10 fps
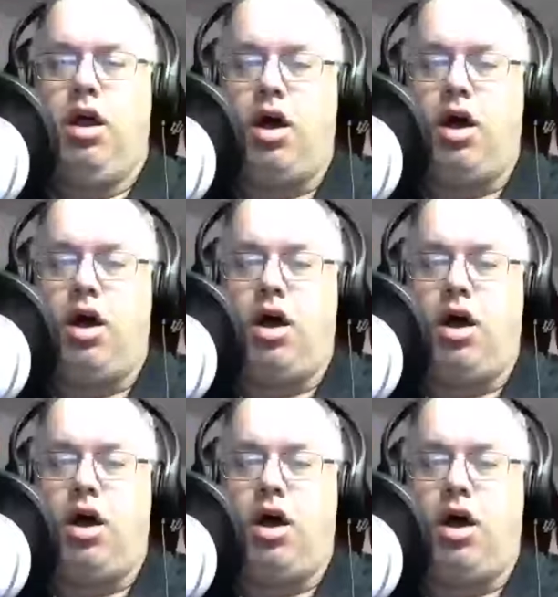all of the
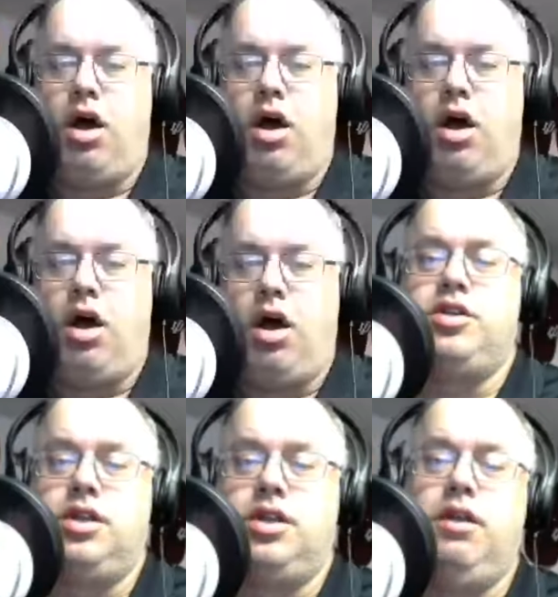stuff, there is a
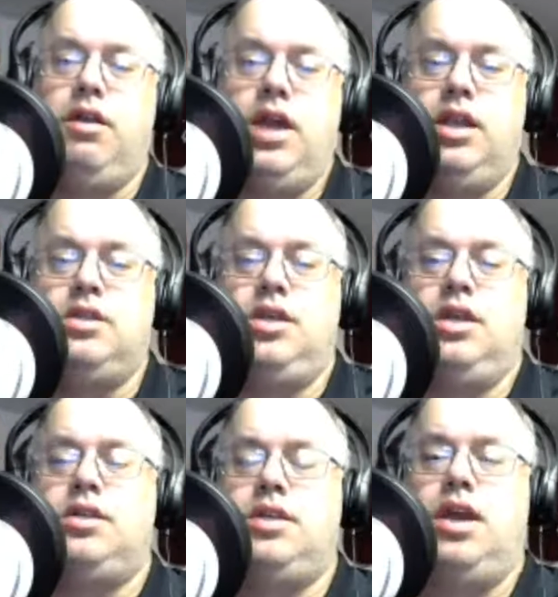person there that
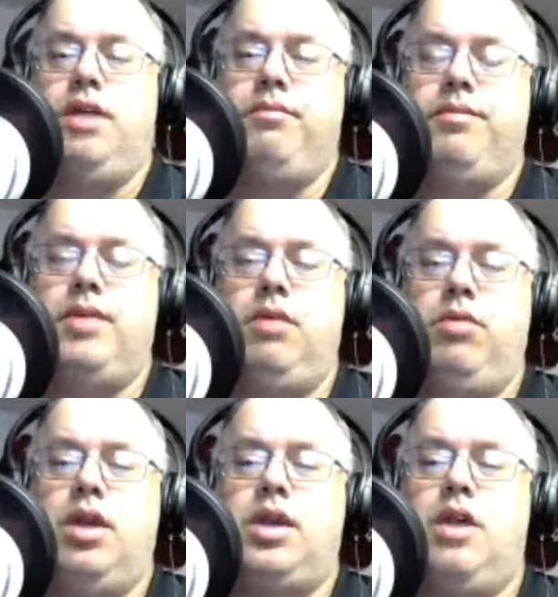is just
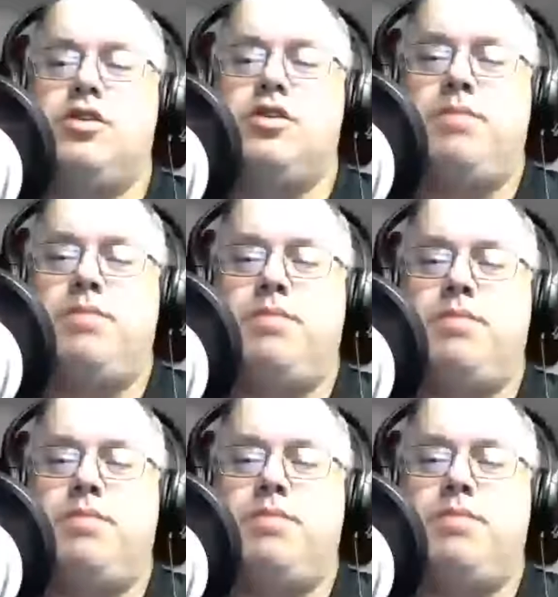he really cares
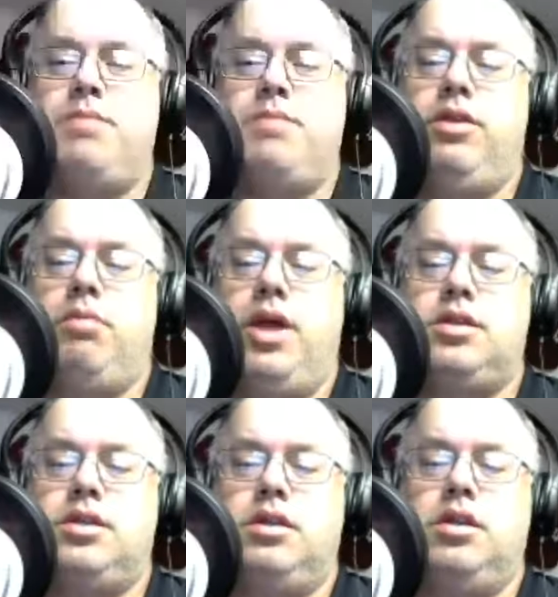about getting people to
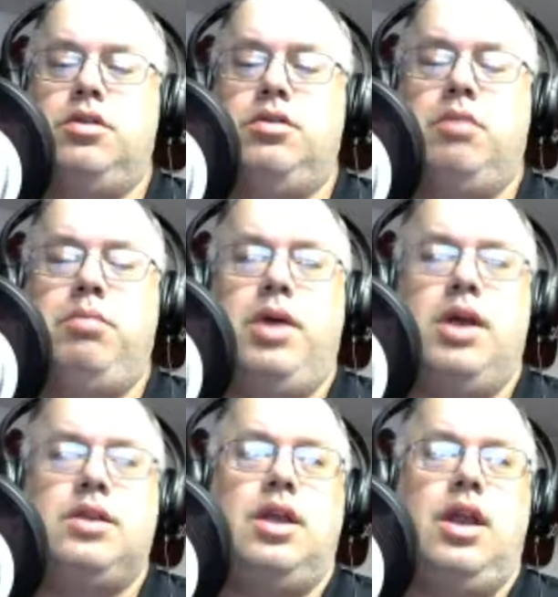be their best and to
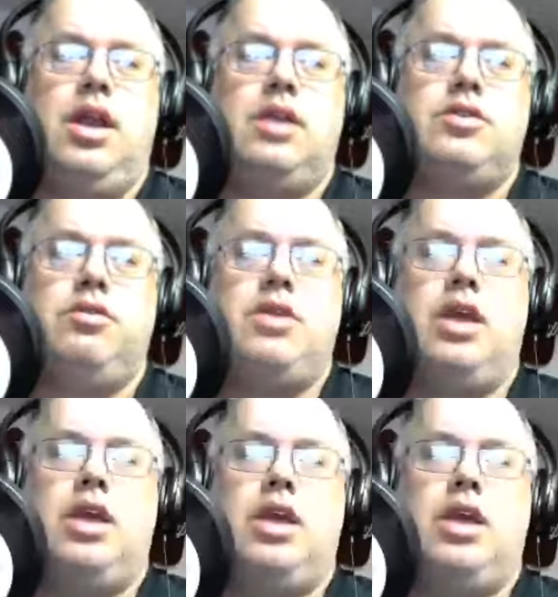do their best. And
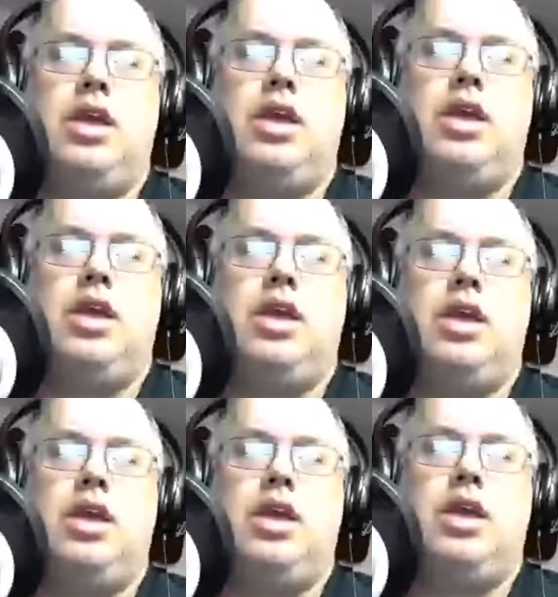so thank you for
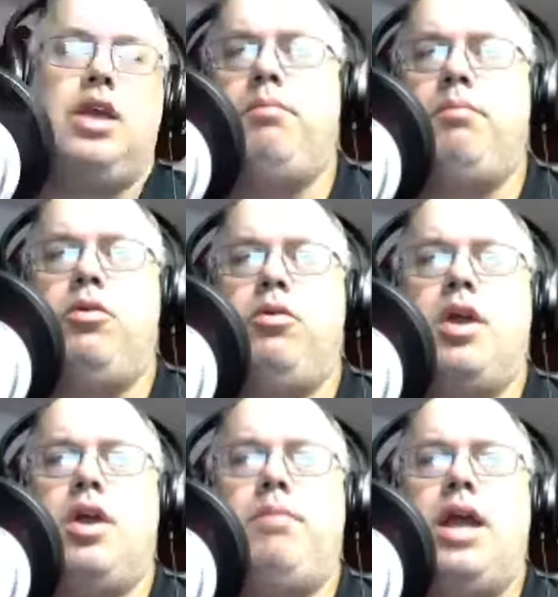that. Matt,
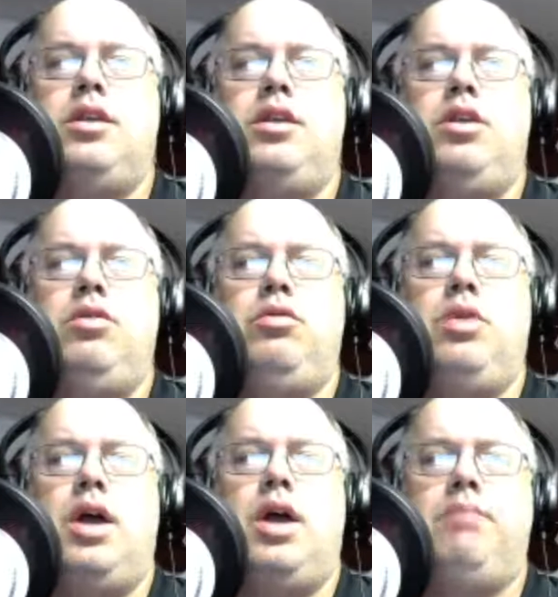we'll come back to
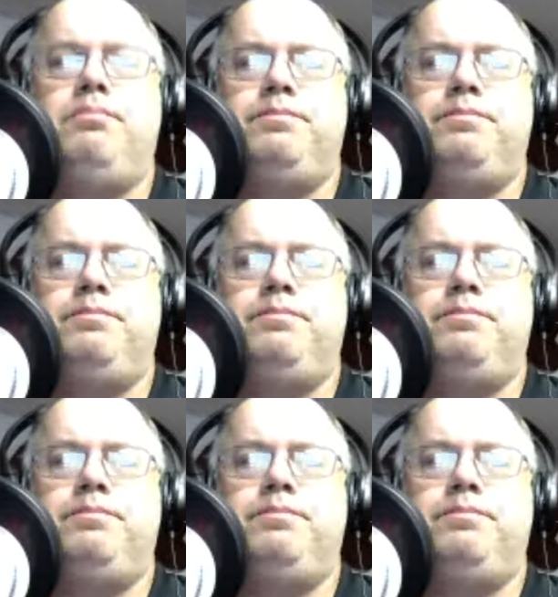you.